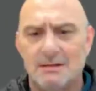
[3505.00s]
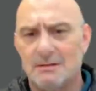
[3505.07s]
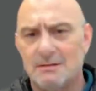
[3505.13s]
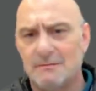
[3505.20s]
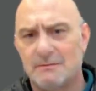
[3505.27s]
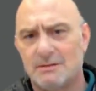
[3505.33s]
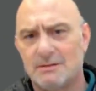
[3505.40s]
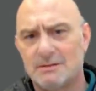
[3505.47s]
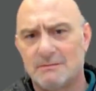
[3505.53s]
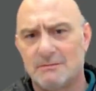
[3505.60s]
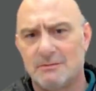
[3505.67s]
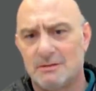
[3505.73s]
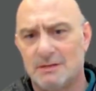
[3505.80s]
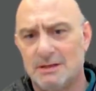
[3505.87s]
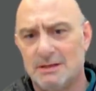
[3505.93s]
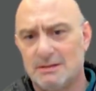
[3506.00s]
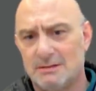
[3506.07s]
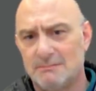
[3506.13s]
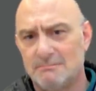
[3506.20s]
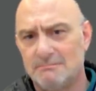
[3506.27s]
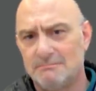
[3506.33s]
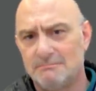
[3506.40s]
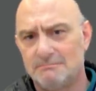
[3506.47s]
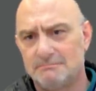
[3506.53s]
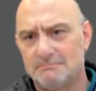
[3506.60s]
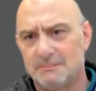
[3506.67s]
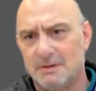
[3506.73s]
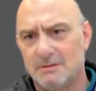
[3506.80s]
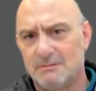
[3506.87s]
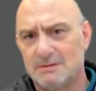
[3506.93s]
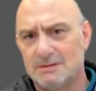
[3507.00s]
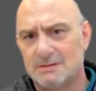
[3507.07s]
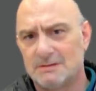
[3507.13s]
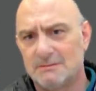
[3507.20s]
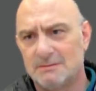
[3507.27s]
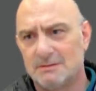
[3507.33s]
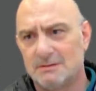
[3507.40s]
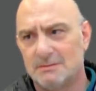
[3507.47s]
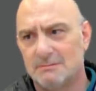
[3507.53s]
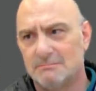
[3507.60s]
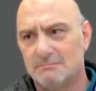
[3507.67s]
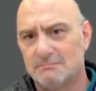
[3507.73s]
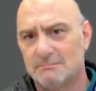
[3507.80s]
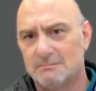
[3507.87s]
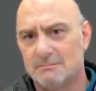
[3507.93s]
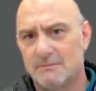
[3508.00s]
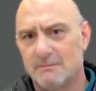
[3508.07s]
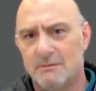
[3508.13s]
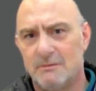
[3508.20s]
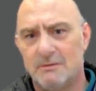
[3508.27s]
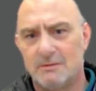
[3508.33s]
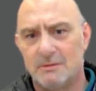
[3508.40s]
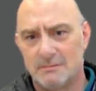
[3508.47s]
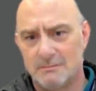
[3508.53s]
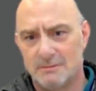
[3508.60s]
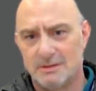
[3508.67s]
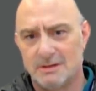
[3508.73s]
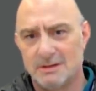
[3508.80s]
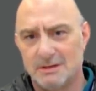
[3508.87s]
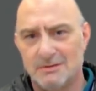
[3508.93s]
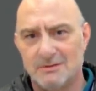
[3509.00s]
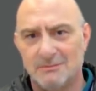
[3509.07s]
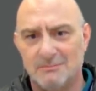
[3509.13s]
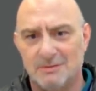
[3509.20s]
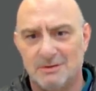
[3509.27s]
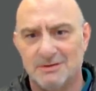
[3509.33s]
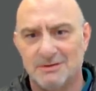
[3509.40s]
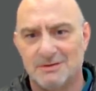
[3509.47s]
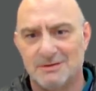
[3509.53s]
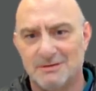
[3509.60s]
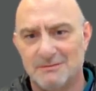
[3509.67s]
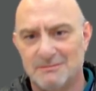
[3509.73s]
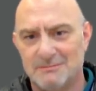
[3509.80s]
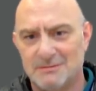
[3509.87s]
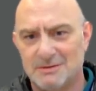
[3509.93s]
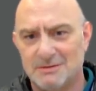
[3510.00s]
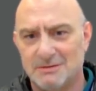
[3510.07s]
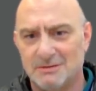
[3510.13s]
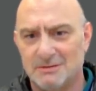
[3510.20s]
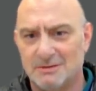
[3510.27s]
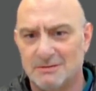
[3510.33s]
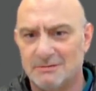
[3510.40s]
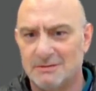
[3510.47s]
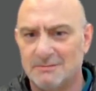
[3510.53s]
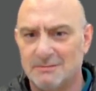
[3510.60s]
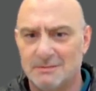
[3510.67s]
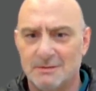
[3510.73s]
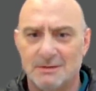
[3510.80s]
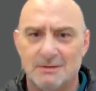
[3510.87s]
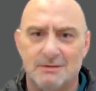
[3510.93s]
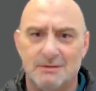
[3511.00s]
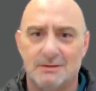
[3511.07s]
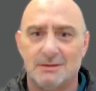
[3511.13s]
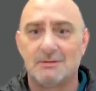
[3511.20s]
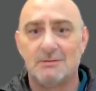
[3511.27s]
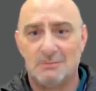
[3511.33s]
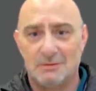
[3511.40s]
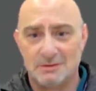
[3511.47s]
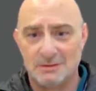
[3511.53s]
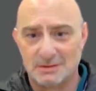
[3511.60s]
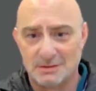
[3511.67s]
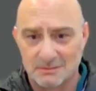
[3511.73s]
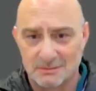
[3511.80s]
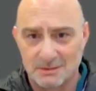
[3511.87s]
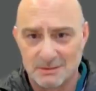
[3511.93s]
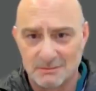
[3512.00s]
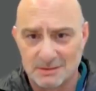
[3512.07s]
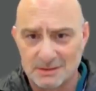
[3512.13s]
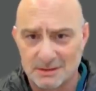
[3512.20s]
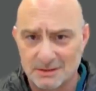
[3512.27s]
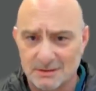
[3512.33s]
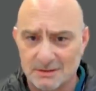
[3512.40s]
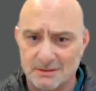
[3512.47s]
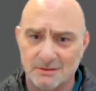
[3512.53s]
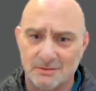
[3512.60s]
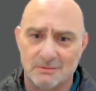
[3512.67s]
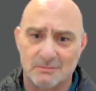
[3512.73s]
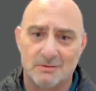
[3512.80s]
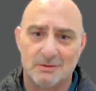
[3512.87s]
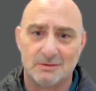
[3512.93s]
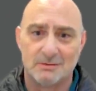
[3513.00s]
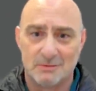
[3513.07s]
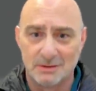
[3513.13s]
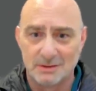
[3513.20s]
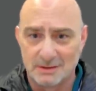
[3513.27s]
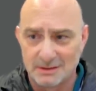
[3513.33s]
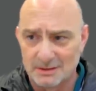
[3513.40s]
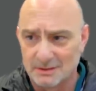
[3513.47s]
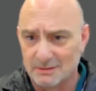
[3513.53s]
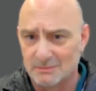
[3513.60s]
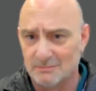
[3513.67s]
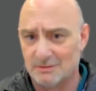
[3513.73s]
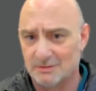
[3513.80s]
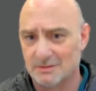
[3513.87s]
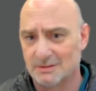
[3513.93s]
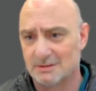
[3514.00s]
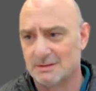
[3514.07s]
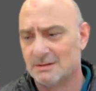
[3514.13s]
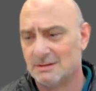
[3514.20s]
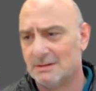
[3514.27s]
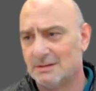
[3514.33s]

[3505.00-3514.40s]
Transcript: Colonel Frans Fourie here. He was for recce commander, I'm sure you know it. Not commander, sorry, was second in command, one recce commander.